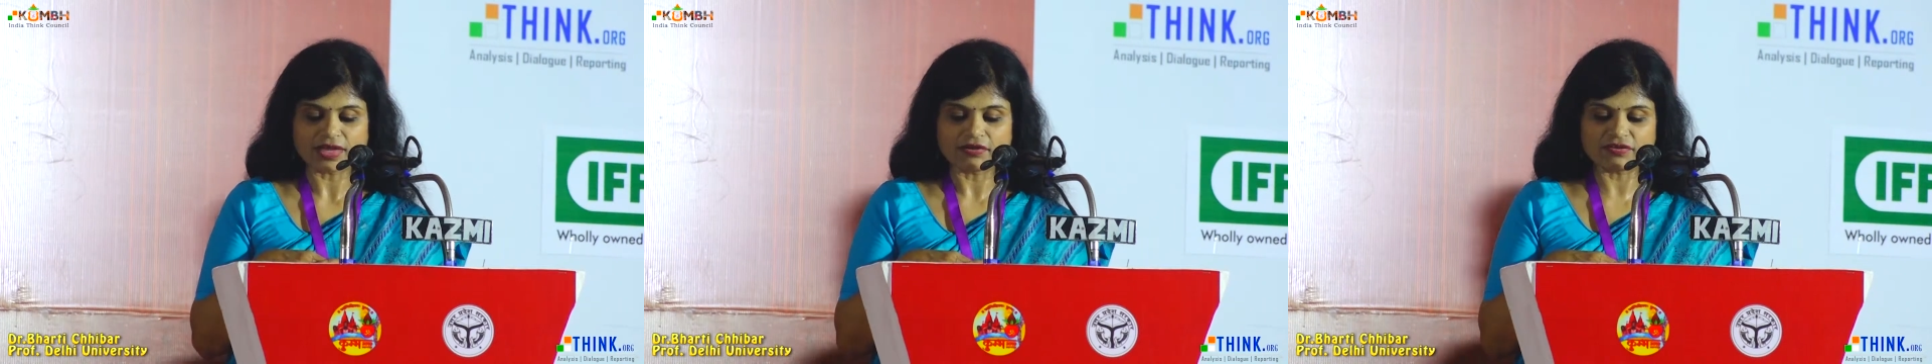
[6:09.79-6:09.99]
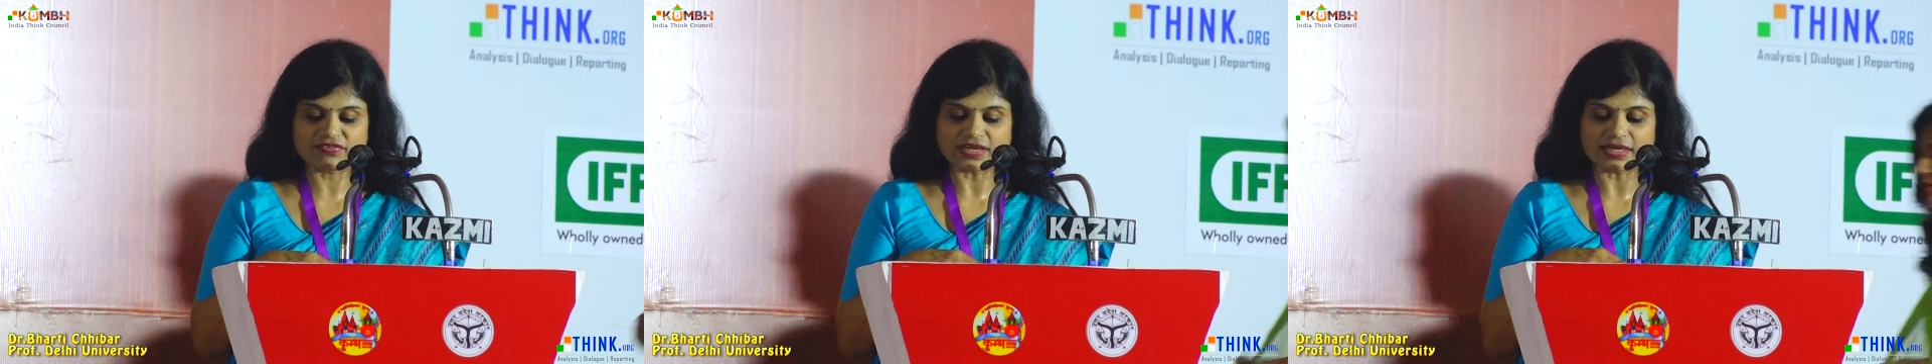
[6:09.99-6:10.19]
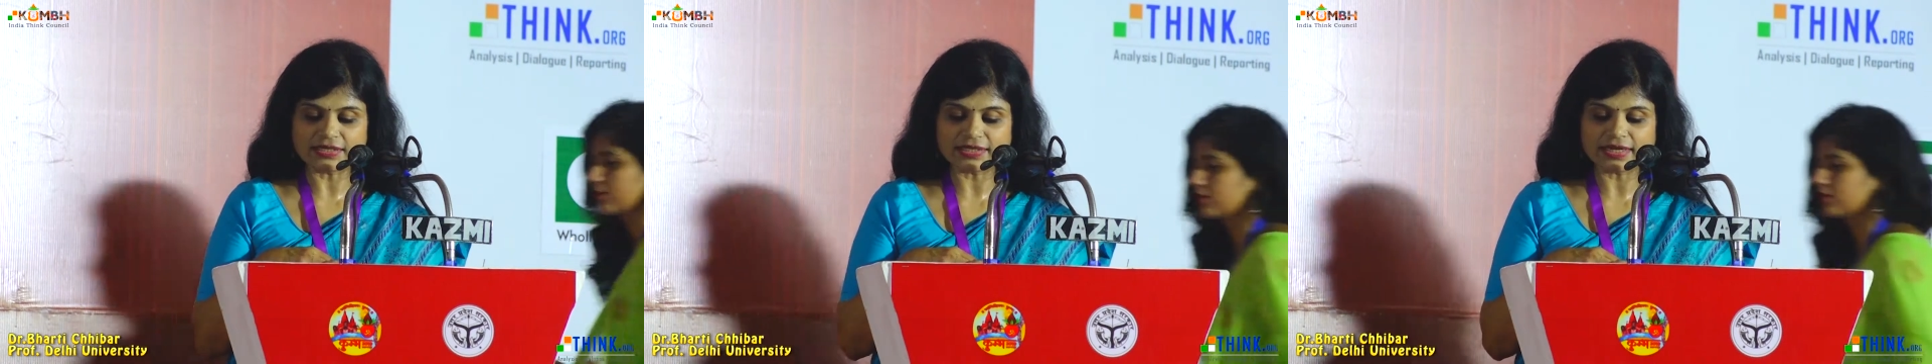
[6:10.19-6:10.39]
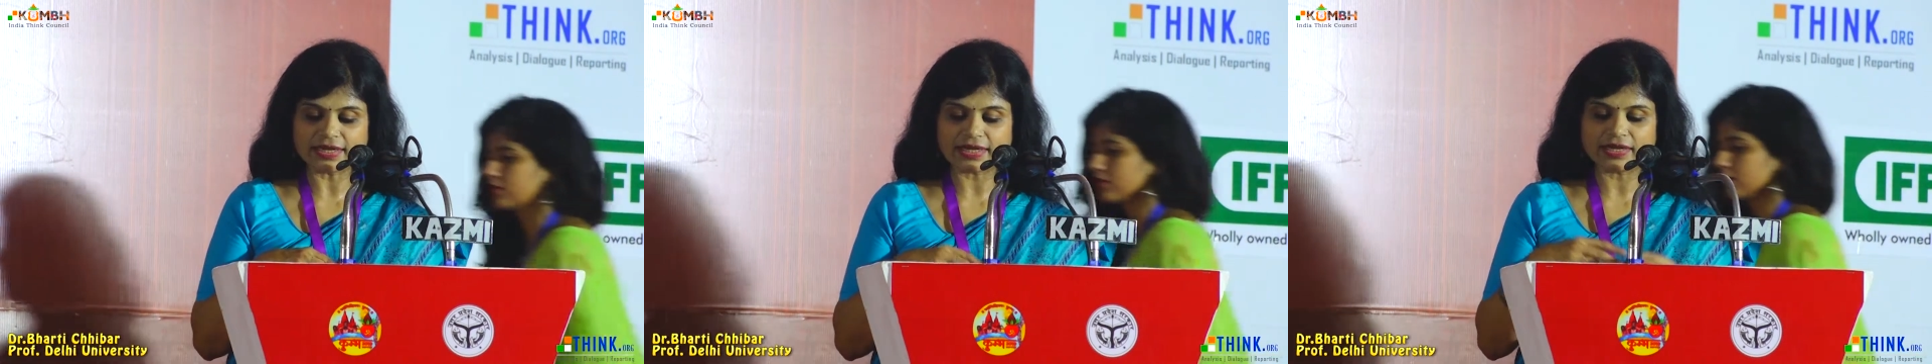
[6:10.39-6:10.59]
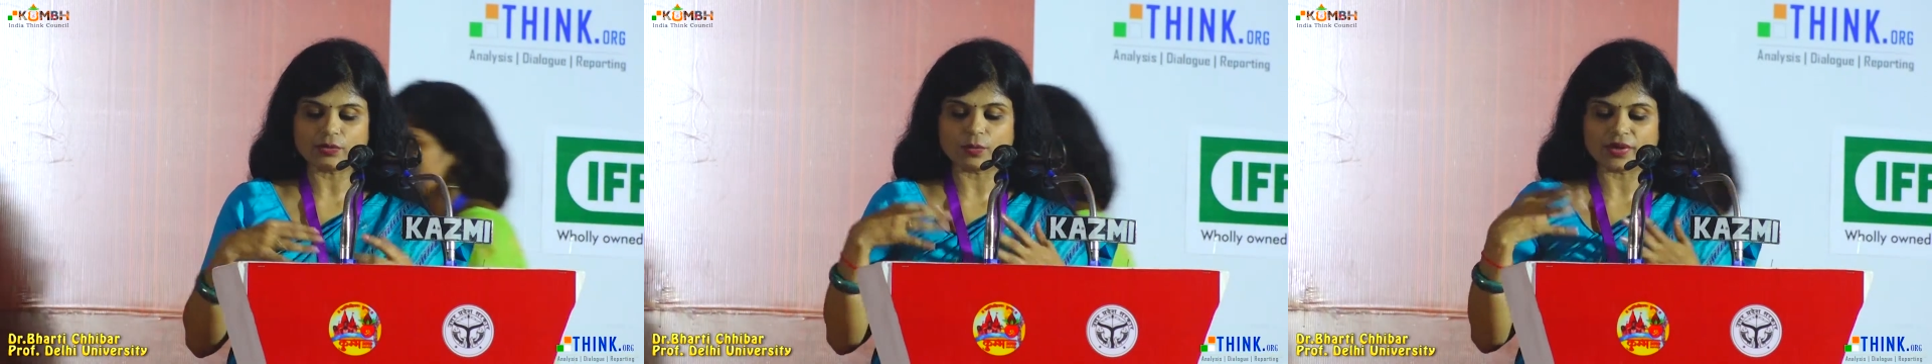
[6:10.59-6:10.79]
resulted
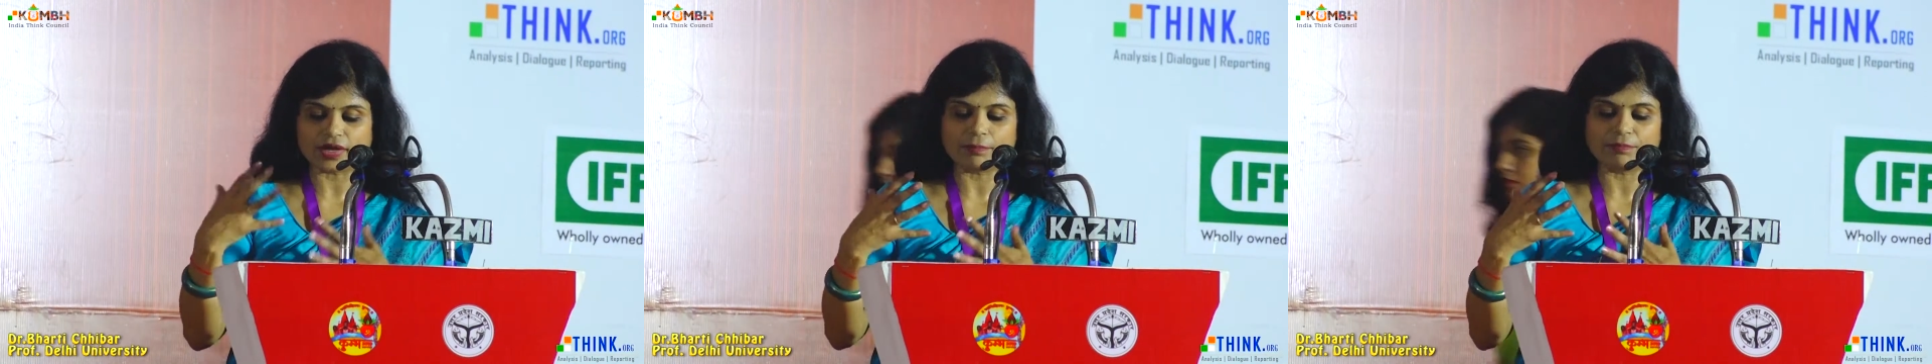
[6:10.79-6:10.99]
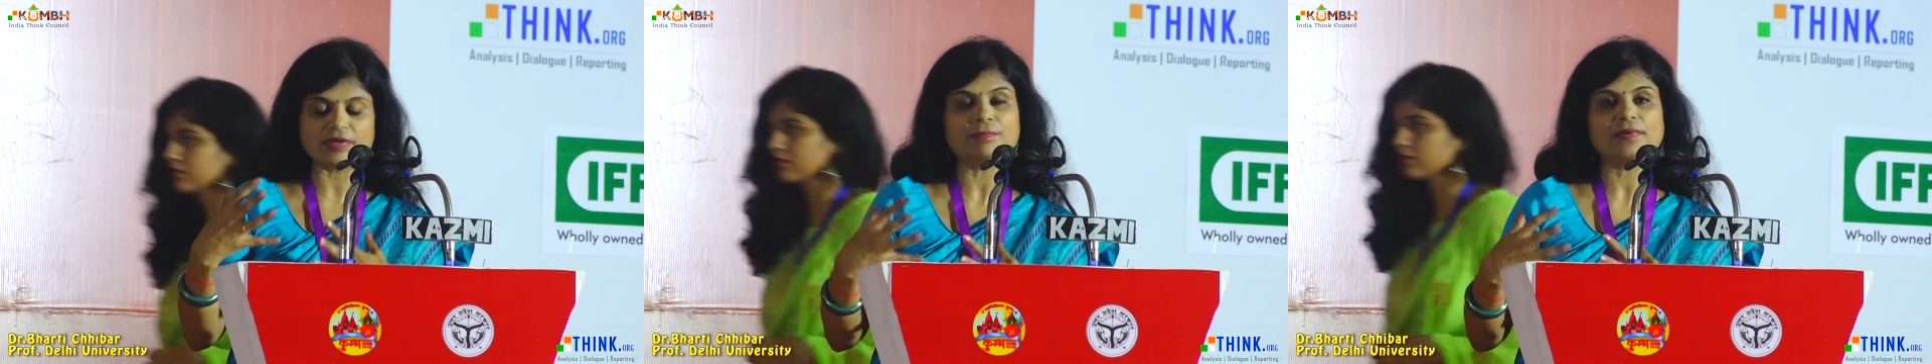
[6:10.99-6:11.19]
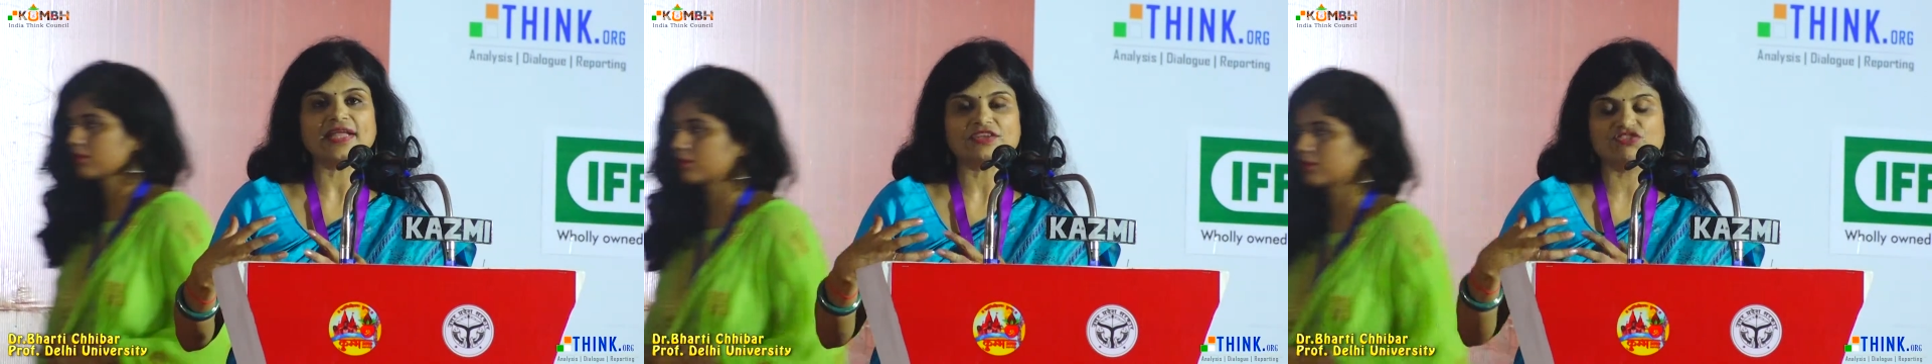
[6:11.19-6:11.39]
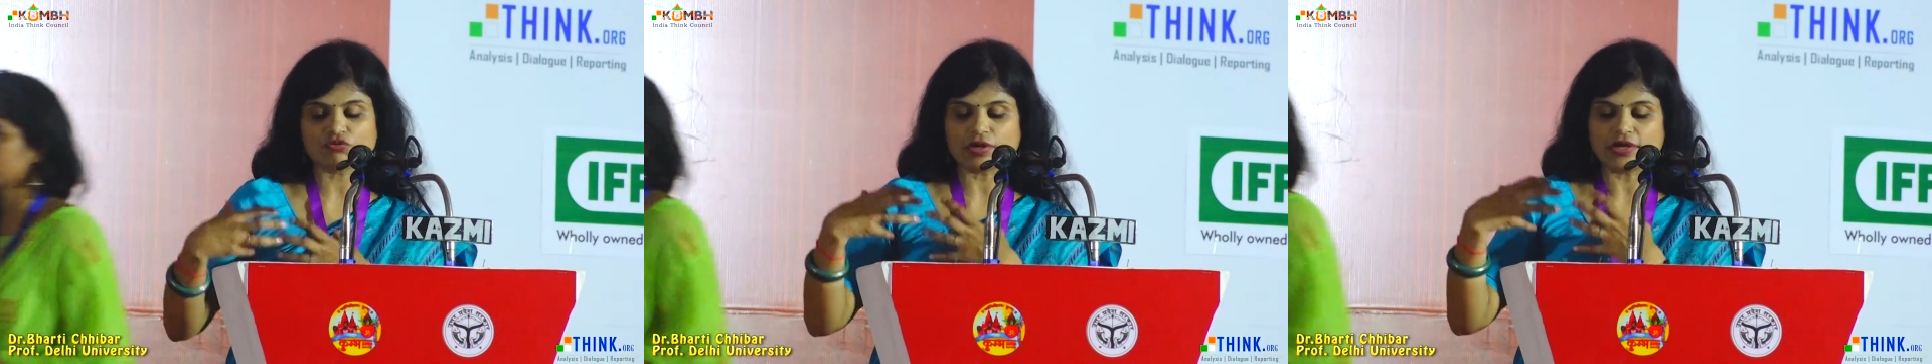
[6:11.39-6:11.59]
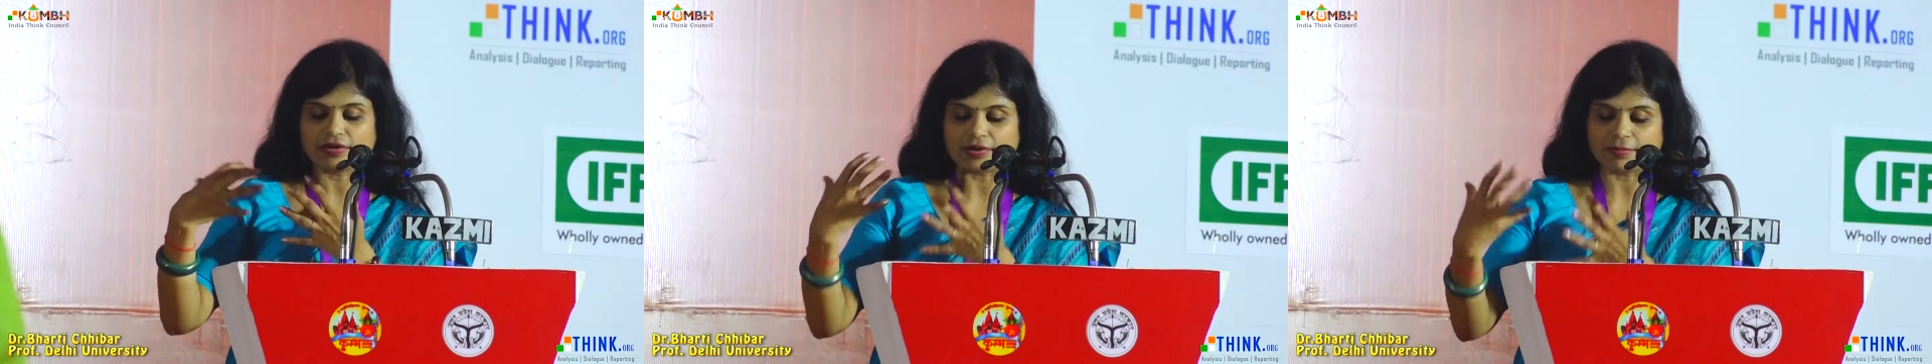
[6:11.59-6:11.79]
in where people
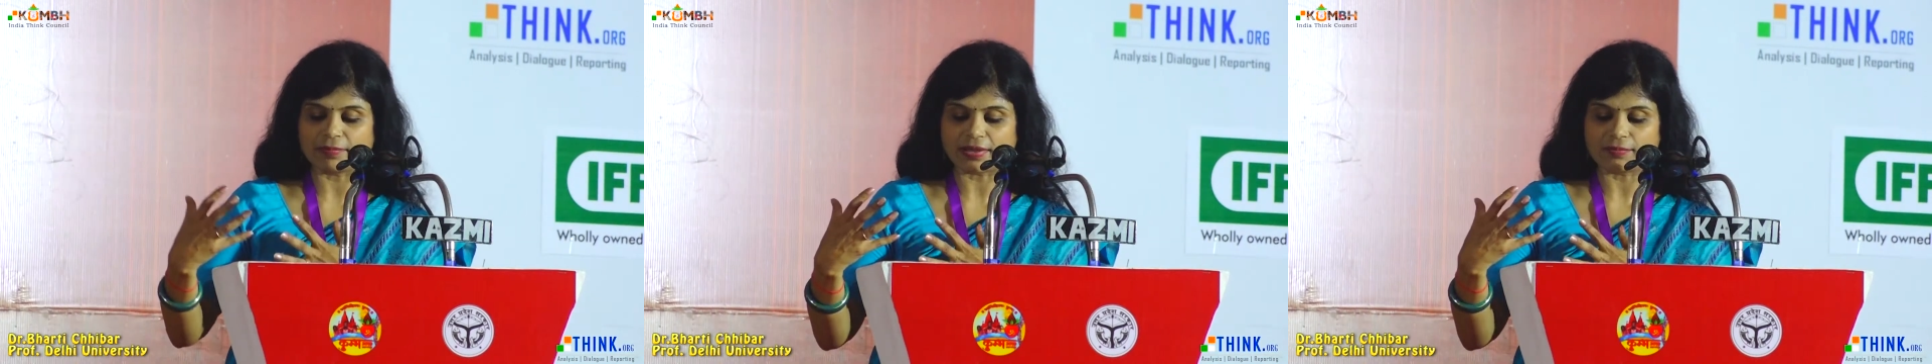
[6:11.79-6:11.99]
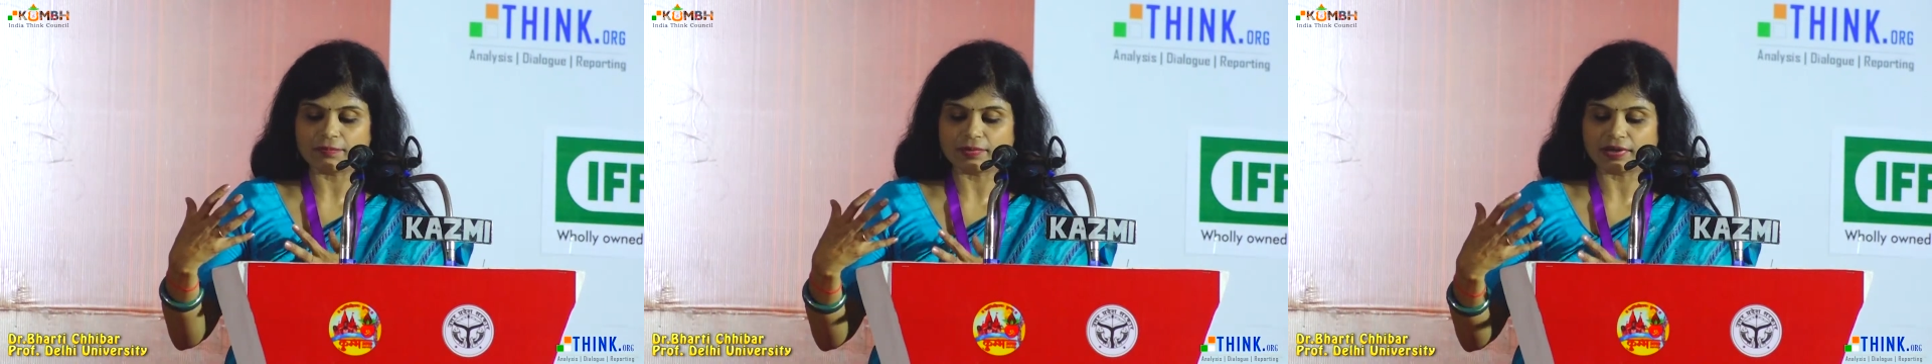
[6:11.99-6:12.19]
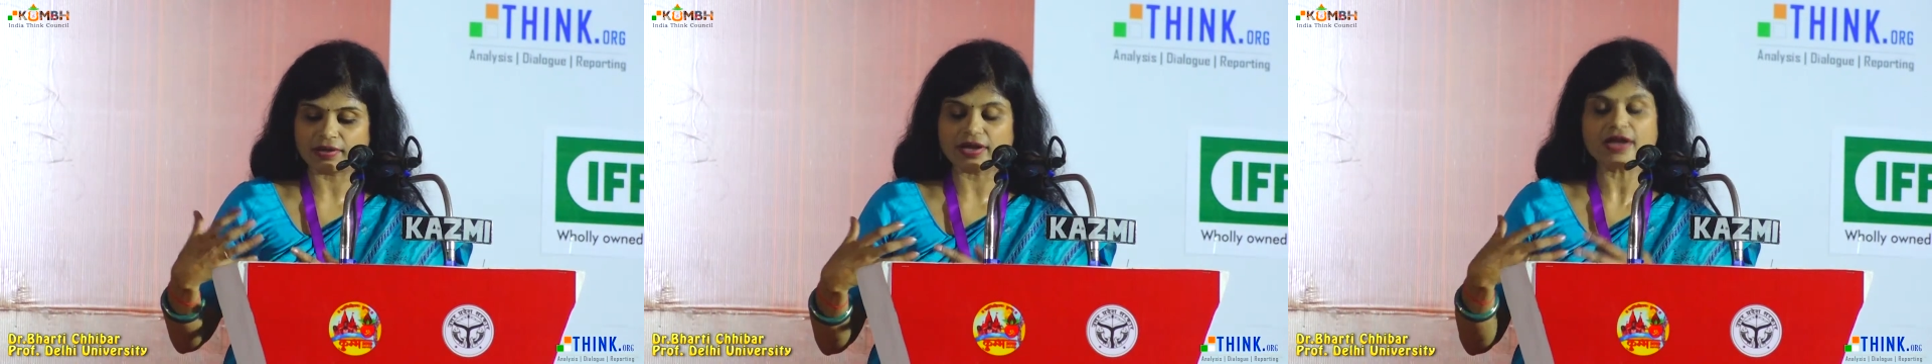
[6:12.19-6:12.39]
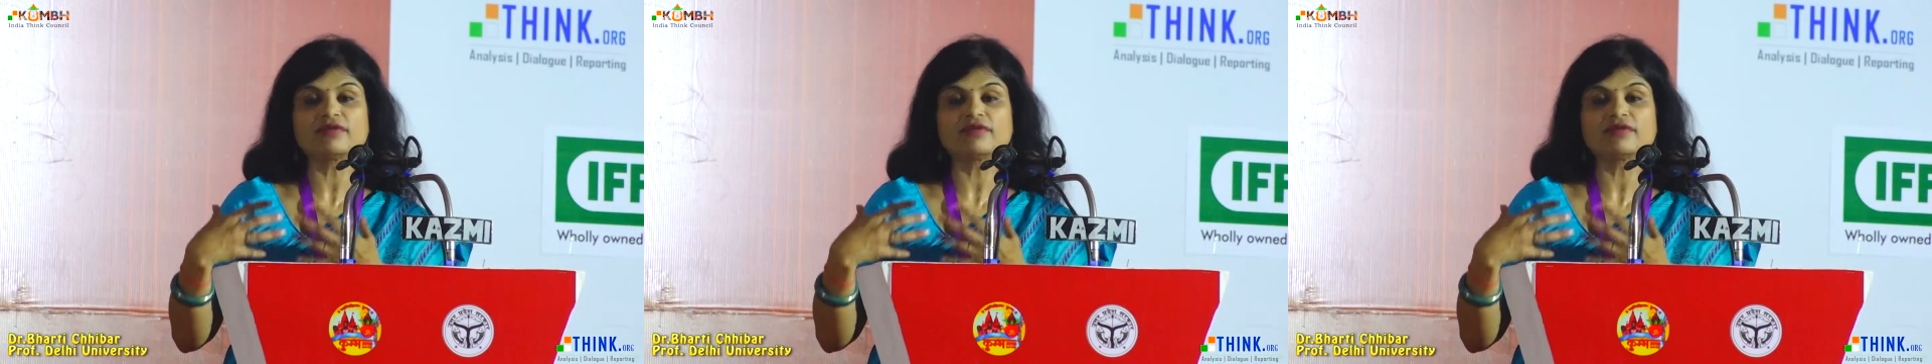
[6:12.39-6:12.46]
actually remember,